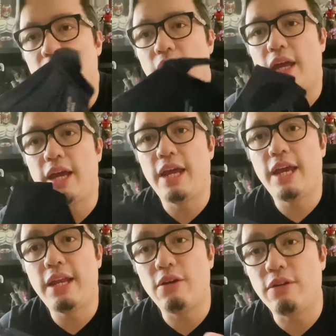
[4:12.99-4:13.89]

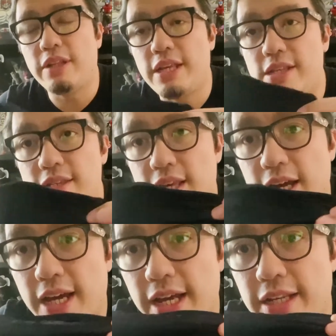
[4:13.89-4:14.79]
And on the
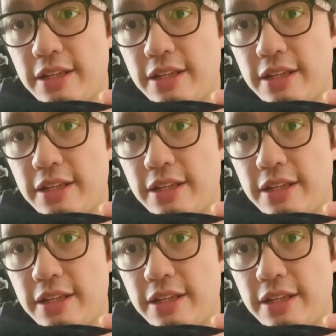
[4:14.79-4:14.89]
inside,